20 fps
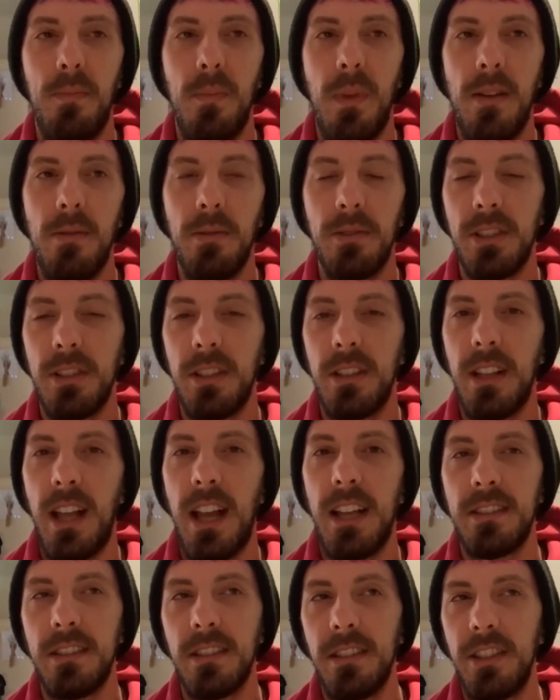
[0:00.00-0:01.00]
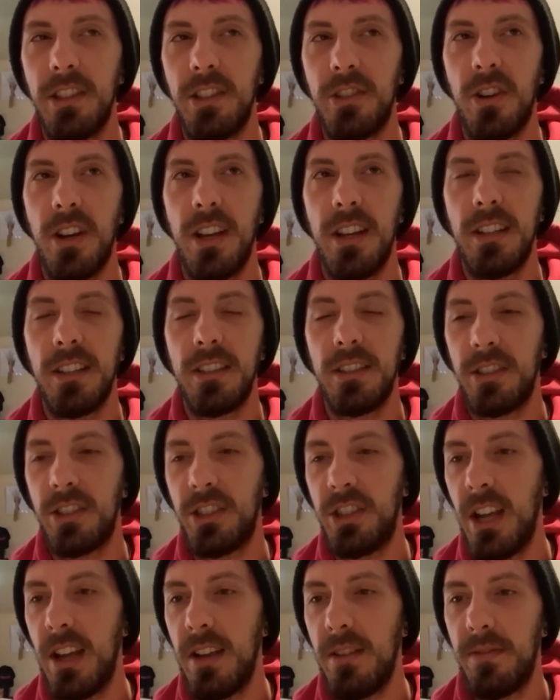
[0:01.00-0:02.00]
I was classically trained as a
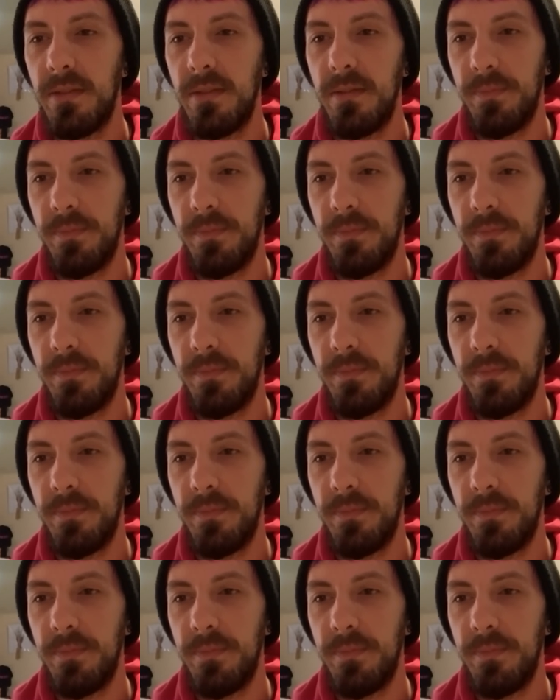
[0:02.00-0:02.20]
chef.